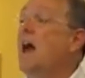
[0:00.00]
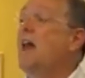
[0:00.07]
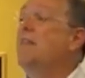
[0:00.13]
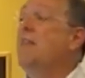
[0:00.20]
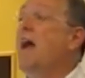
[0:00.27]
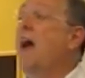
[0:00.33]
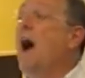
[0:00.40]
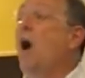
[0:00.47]

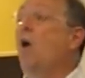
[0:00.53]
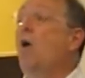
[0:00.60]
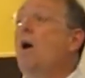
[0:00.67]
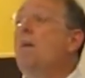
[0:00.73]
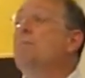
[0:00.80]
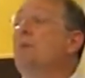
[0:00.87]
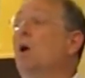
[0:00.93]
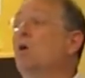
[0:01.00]
And
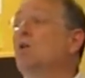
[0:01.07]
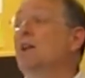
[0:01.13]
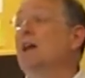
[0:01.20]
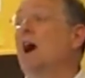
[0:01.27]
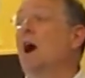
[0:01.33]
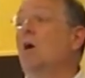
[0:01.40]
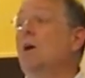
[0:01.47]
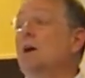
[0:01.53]
now
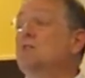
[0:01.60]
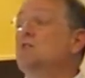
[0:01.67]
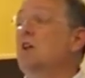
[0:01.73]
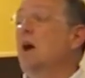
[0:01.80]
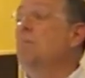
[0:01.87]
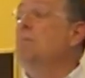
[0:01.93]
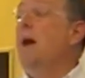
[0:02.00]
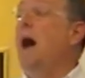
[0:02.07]
polio has
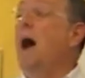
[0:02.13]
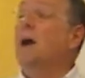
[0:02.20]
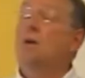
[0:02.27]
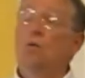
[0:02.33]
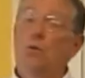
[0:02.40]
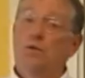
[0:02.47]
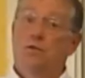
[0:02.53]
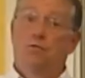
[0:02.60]
come
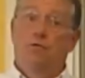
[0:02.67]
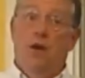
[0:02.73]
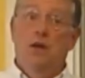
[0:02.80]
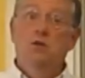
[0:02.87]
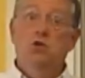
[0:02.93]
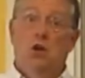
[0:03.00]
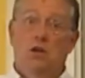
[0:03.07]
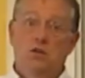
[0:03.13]
back with
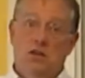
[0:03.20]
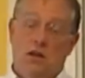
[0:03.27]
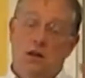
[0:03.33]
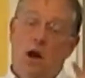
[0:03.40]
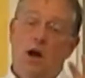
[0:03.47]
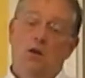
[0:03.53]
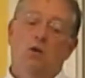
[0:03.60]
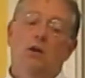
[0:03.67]
vengeance, and
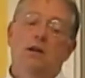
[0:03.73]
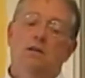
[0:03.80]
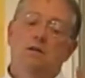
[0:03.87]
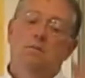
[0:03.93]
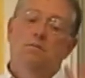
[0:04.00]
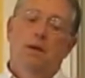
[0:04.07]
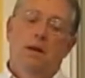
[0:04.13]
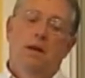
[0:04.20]
not only
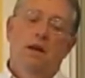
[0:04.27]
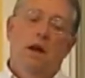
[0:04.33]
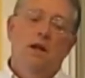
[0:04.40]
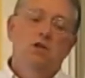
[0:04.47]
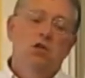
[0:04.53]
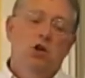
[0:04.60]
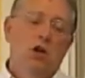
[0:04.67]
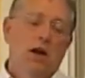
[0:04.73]
has it been in
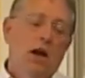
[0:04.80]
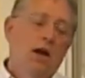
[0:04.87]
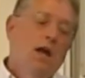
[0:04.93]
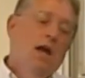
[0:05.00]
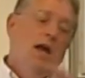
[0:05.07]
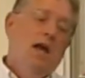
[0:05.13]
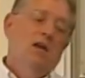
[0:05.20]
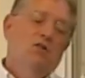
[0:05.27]

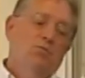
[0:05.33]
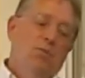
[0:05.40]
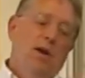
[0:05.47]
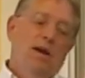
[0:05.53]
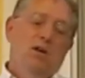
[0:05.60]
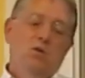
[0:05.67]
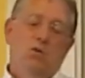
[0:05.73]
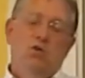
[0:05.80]
Nigeria, it's
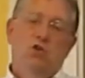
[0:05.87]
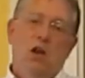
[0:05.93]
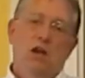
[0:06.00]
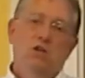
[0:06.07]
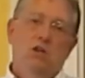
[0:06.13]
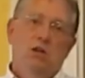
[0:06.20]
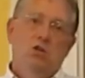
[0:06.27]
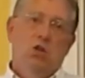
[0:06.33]
spread to
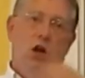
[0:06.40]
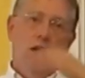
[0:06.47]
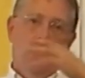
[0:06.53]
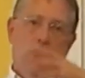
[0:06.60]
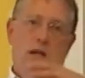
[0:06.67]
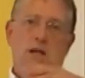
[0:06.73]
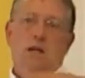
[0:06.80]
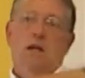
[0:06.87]
adjacent, it's gone
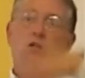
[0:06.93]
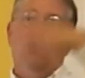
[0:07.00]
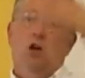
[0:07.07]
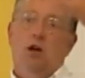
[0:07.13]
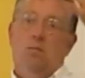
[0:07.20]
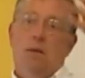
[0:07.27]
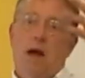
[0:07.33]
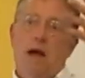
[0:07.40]
to India, it's
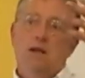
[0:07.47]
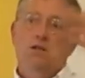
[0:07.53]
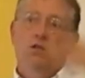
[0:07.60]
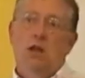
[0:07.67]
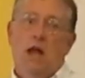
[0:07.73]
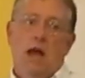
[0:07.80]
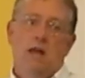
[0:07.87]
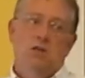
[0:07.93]
gone to
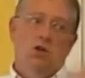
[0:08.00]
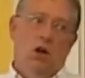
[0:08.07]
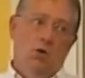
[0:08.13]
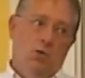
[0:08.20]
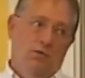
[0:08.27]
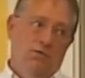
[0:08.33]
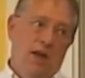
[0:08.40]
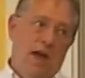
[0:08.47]
Pakistan, it's
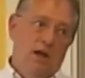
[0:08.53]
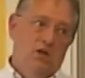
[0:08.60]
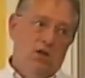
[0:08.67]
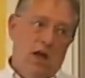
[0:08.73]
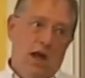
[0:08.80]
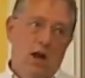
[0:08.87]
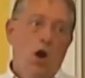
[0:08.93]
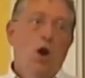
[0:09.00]
gone to
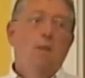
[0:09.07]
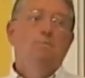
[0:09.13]
Afghanistan.